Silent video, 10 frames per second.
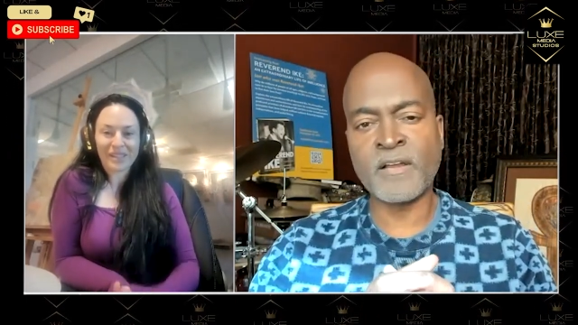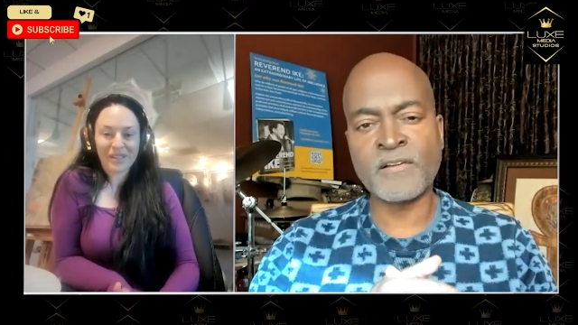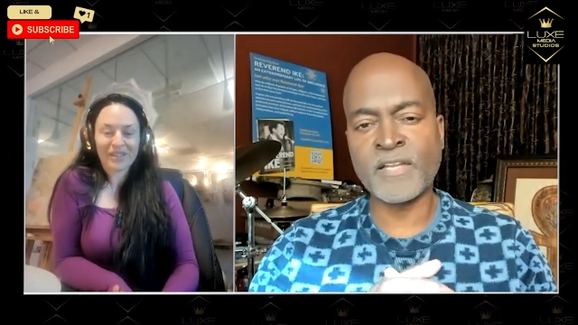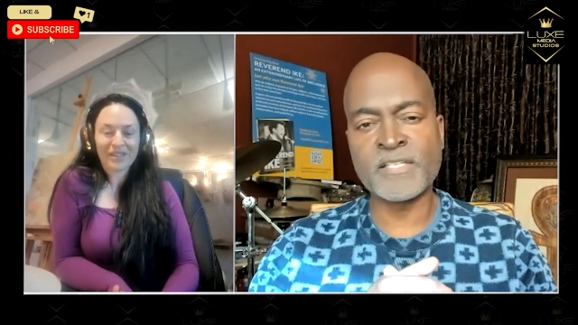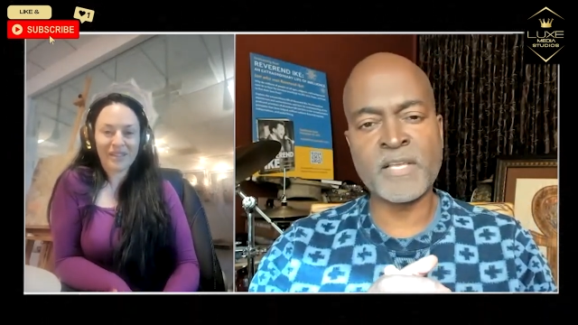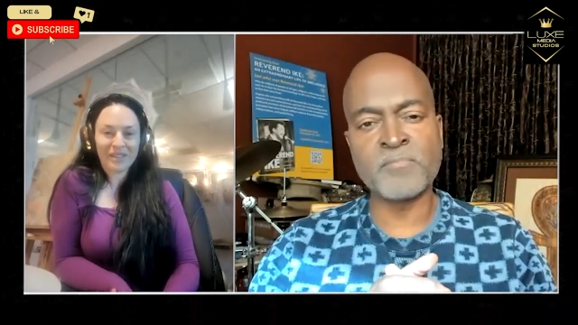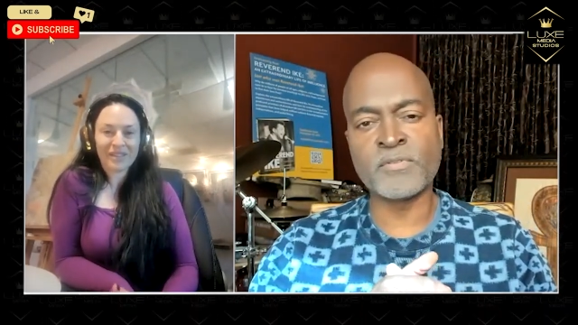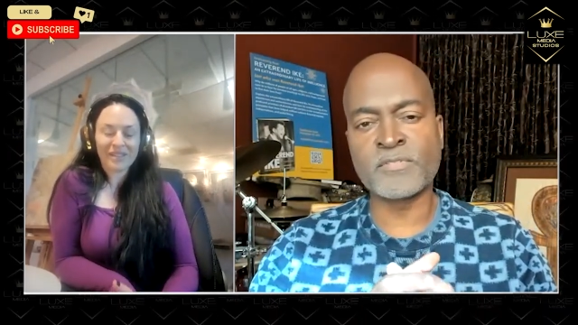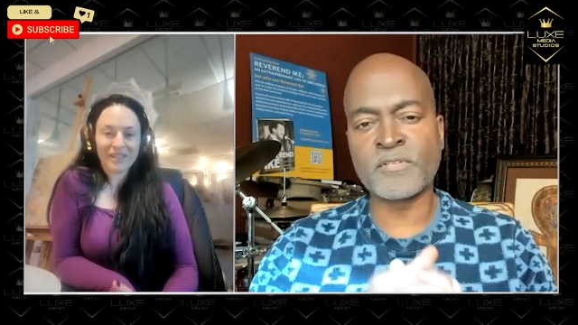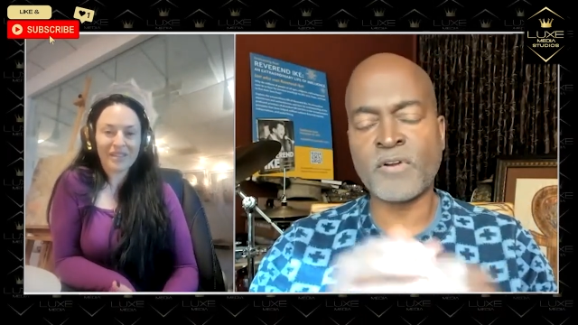Speaker 1: our
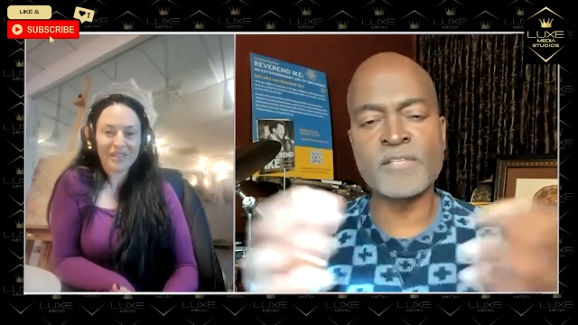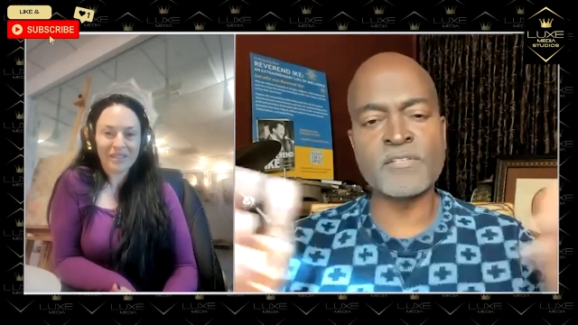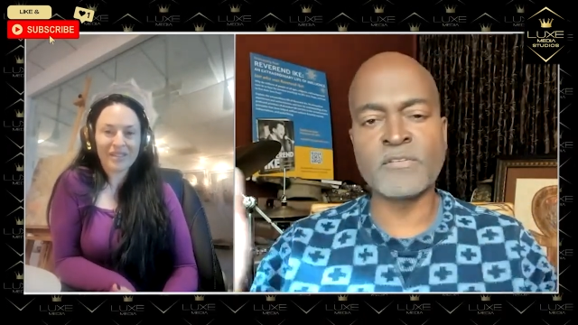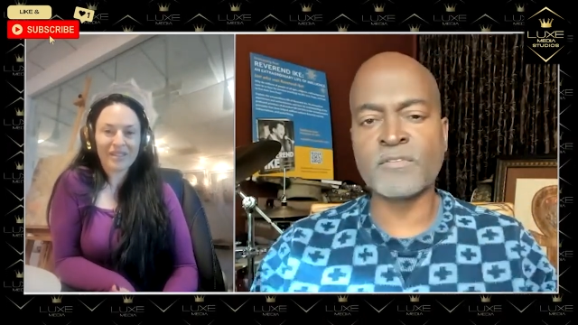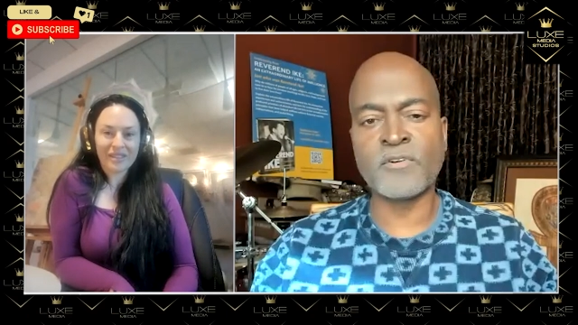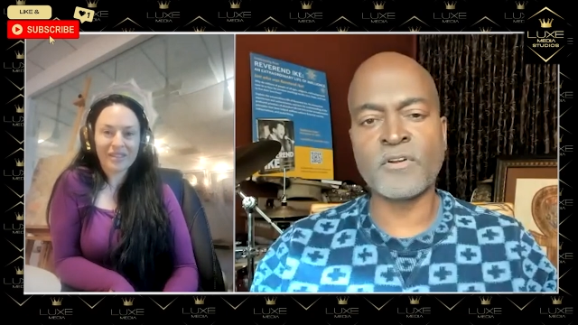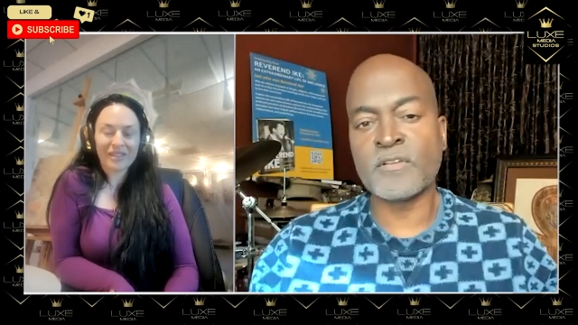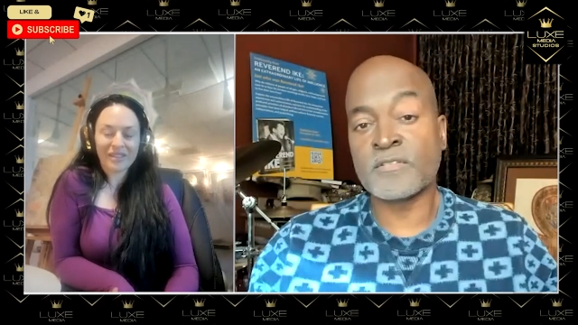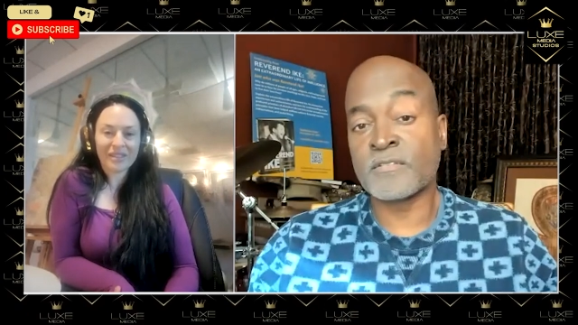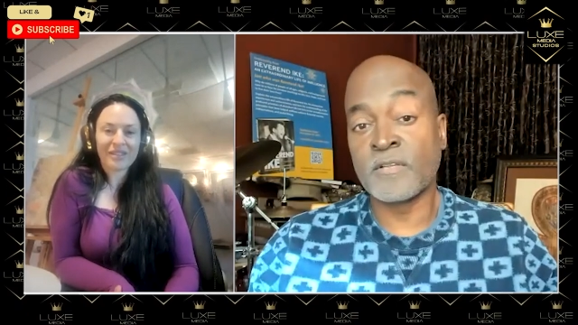examples, Christ on the
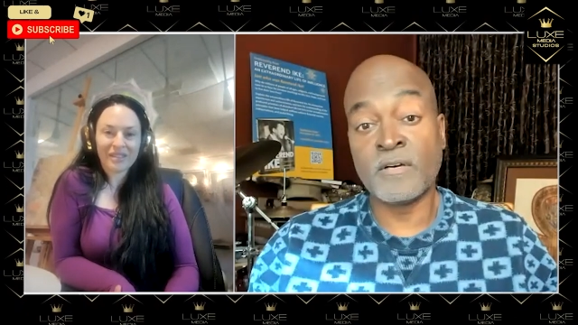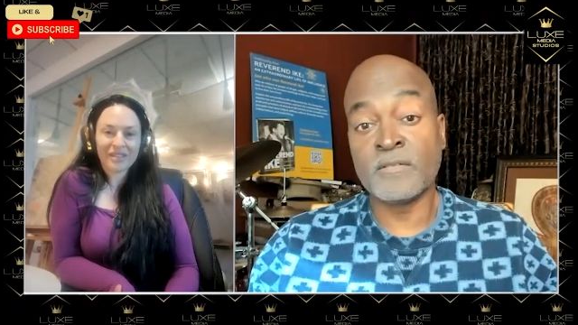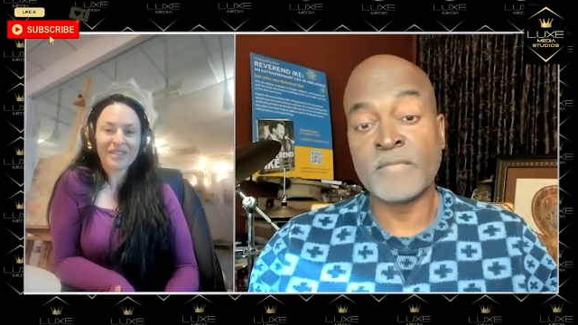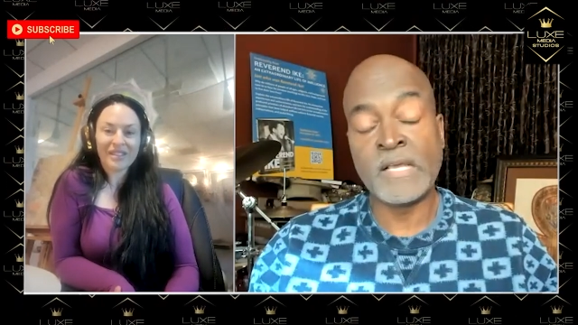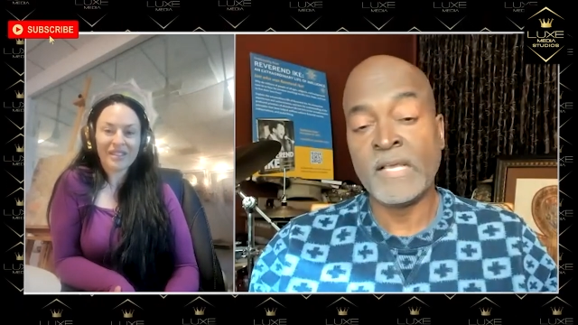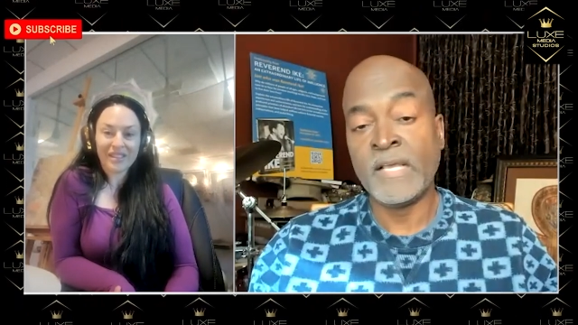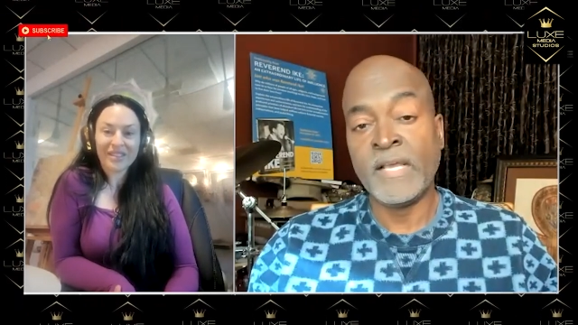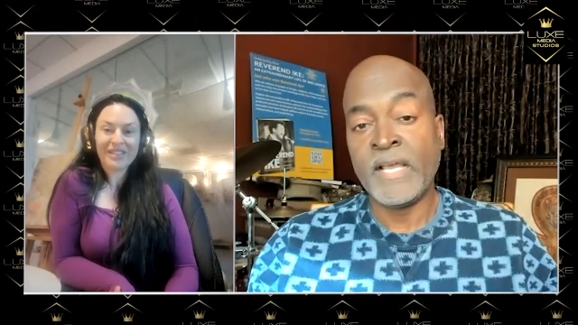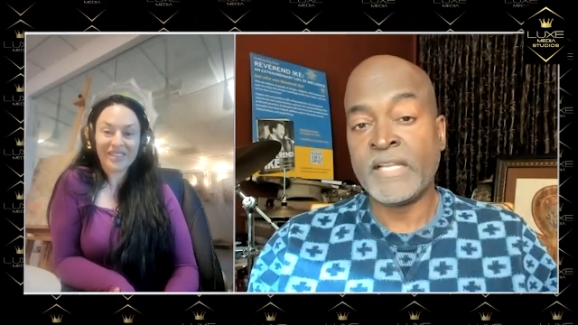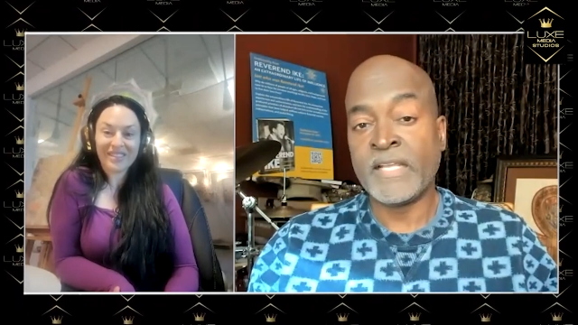cross, you know,
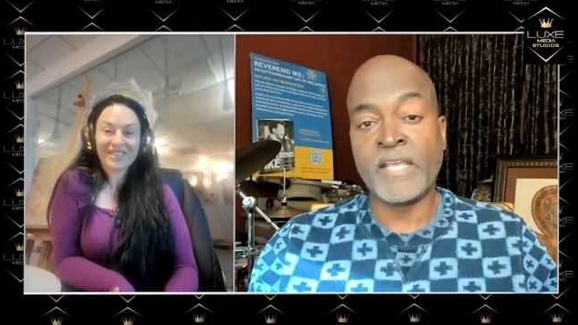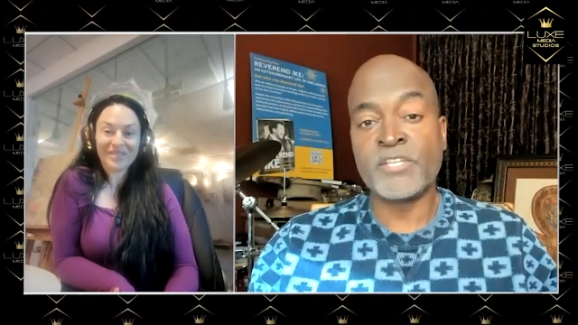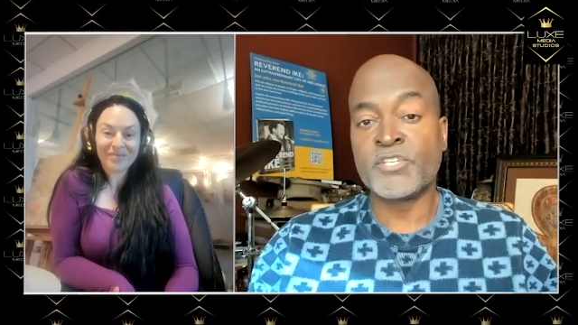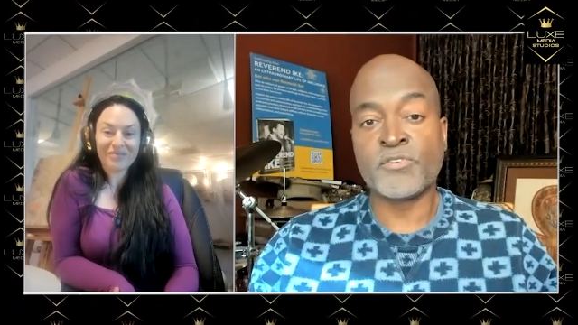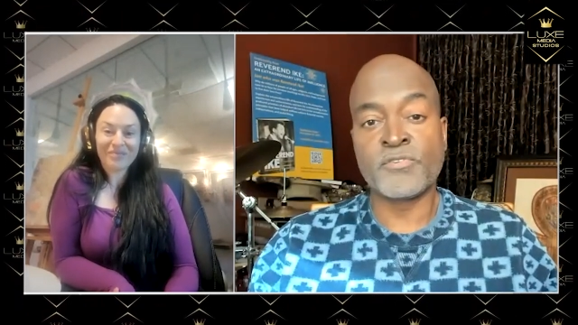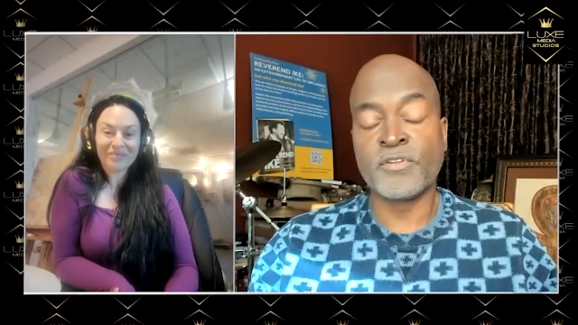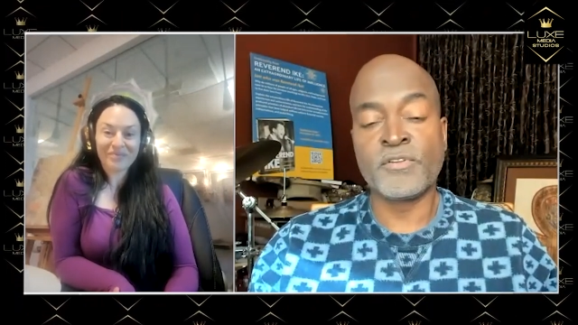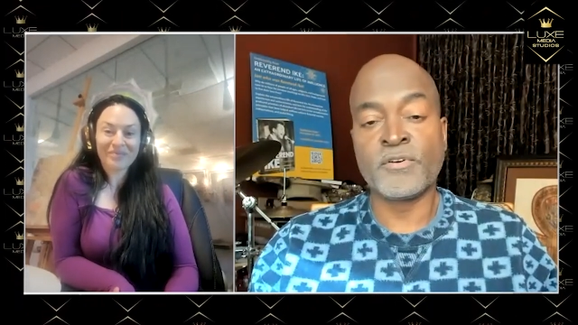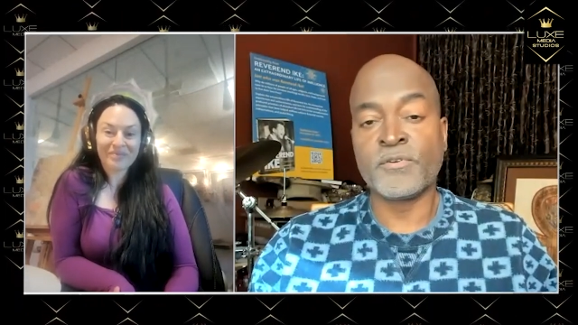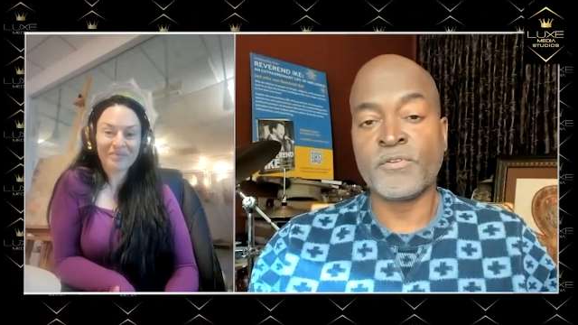in case you're, you know,